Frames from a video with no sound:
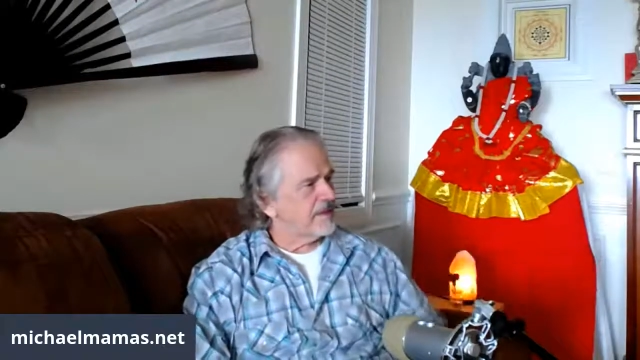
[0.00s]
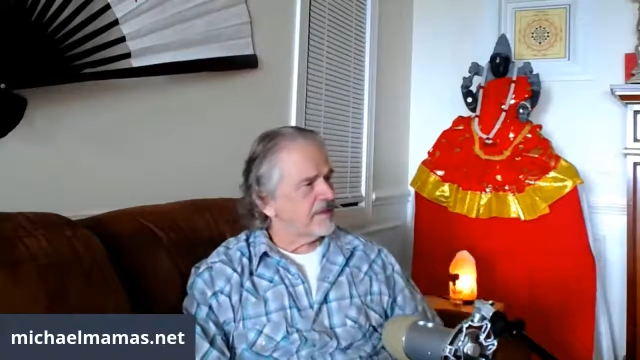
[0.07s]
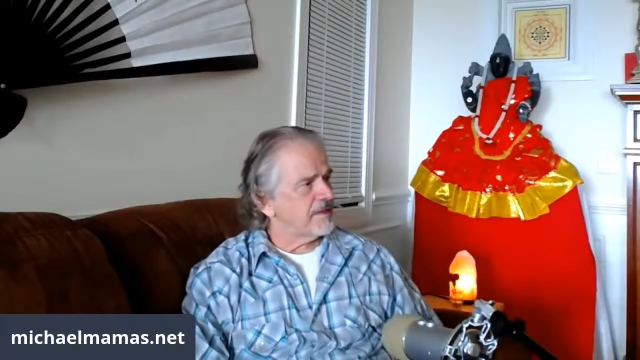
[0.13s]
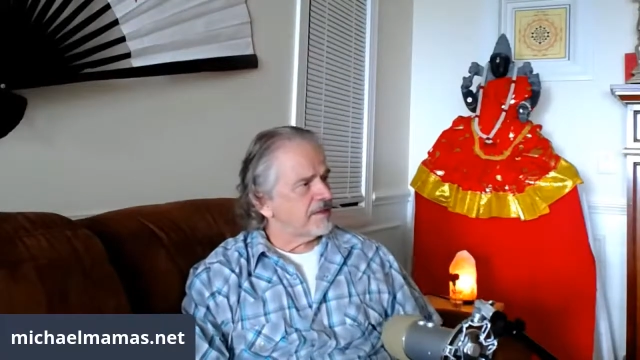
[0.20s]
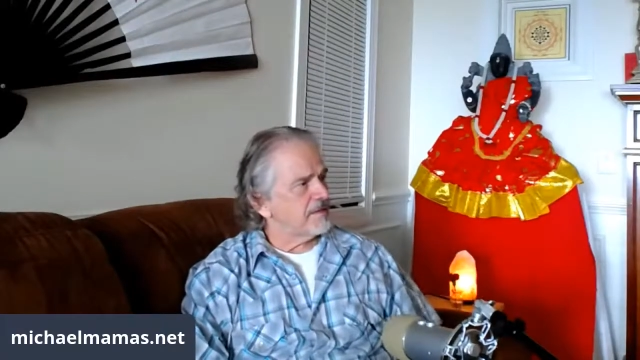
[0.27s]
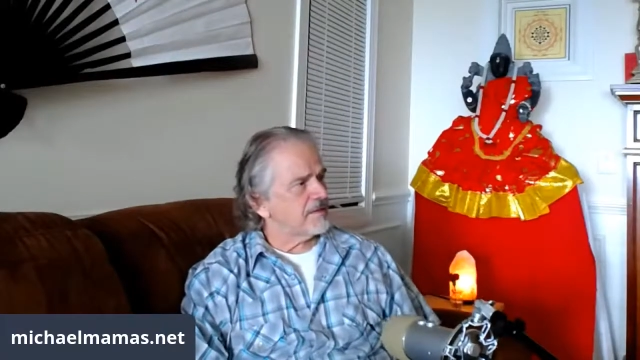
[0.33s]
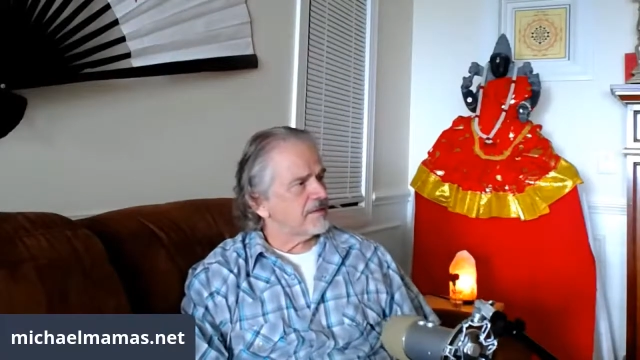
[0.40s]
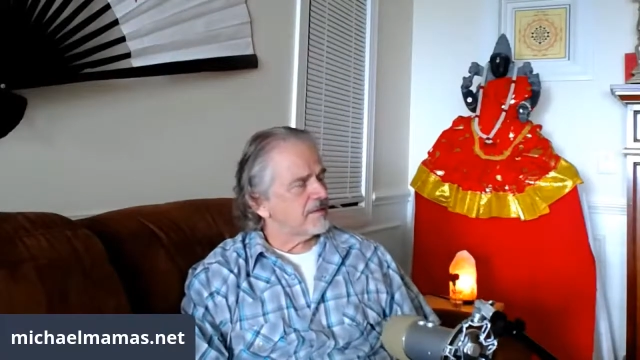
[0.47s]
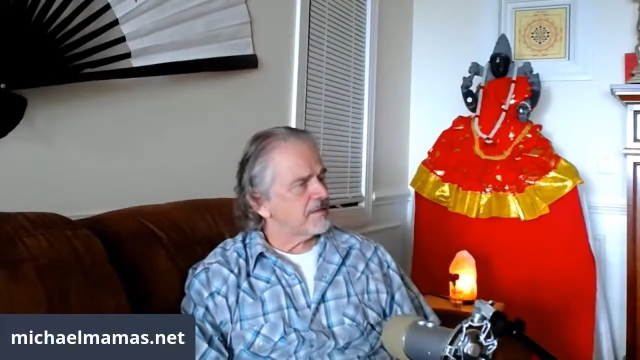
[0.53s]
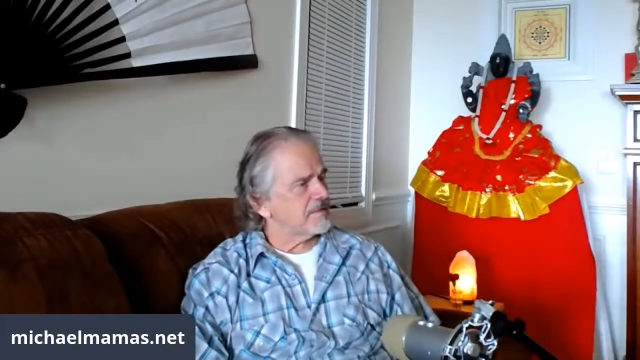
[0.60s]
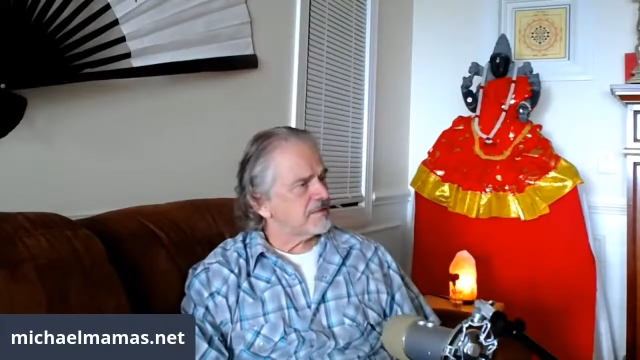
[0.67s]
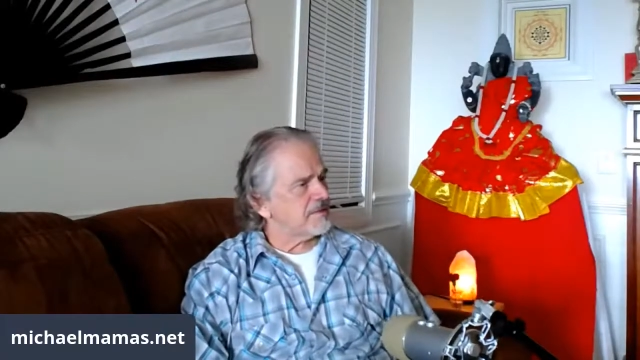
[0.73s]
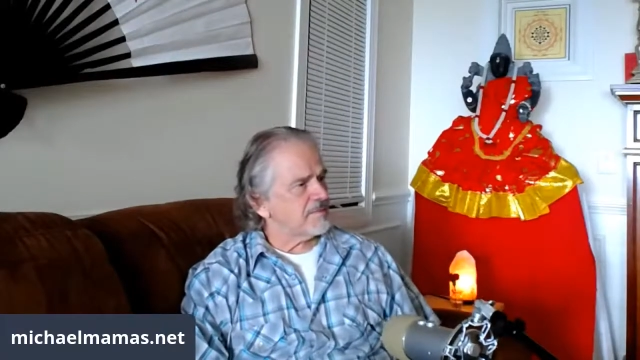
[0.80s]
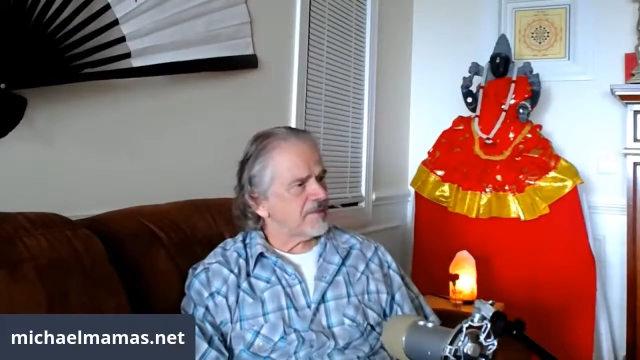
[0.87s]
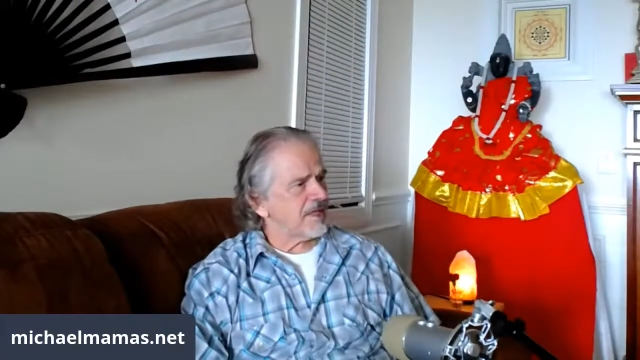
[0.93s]
there are
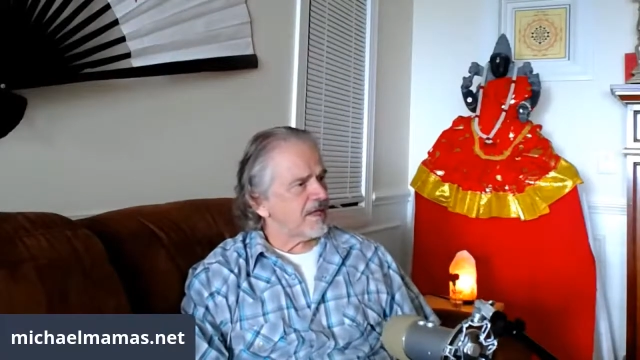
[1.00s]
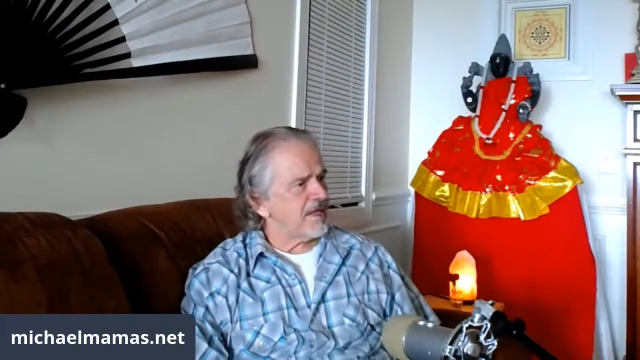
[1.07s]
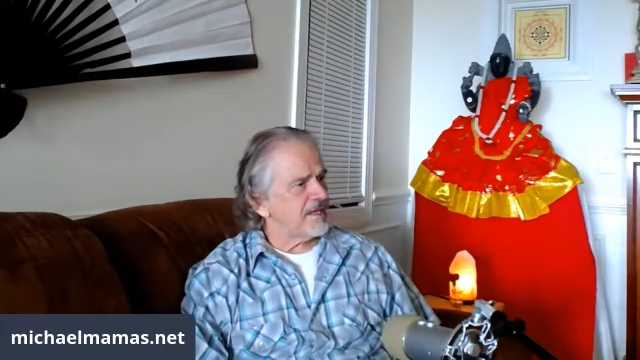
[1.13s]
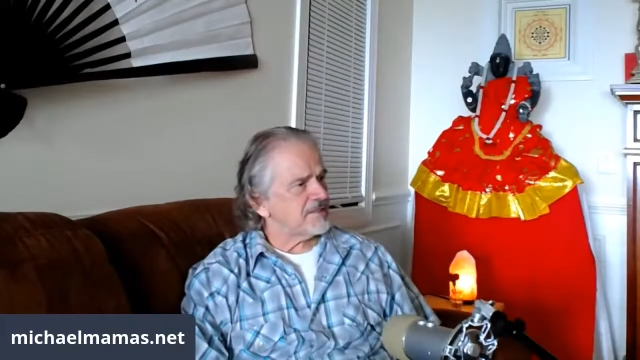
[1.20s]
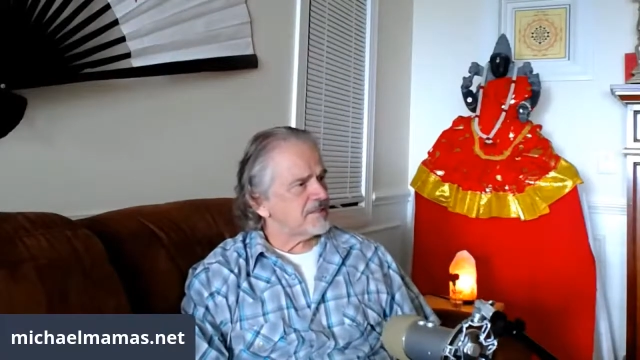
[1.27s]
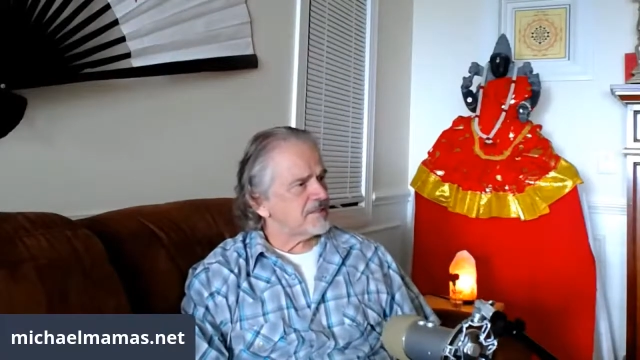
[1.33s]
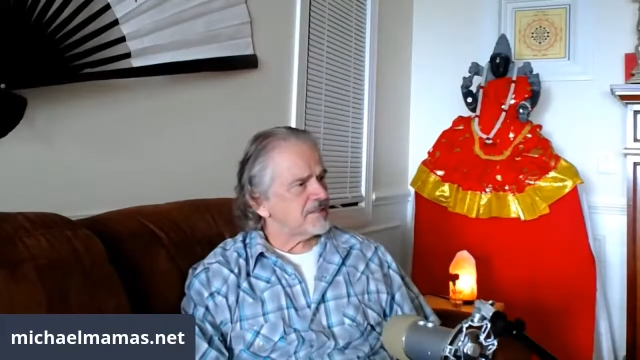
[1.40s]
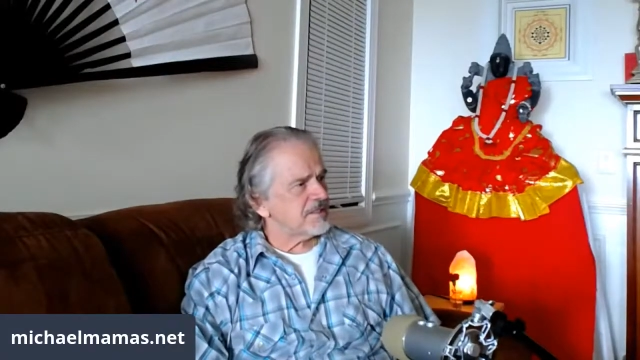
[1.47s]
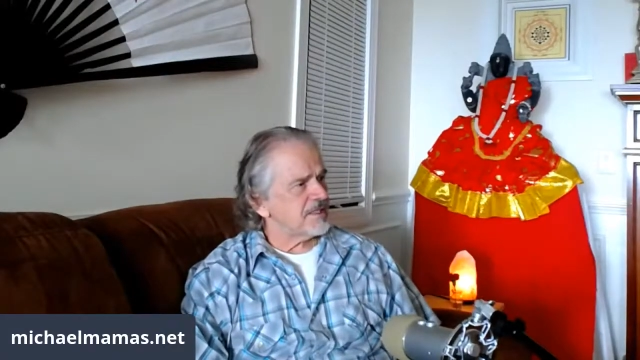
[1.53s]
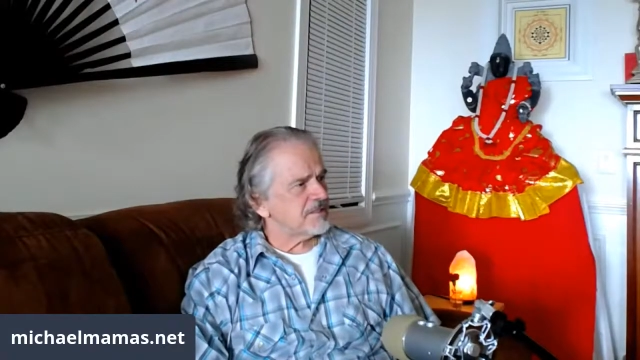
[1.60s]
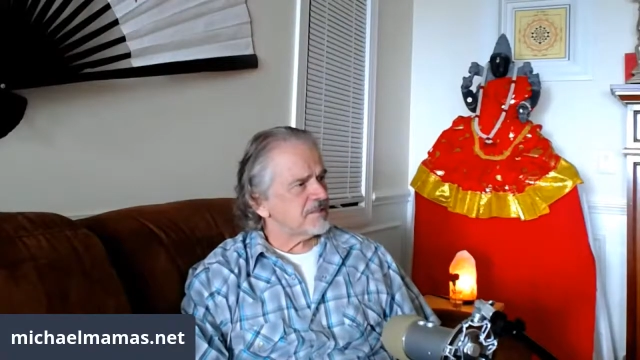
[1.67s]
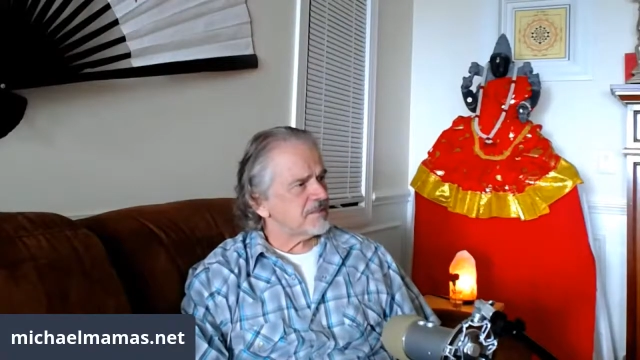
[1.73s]
some classes now,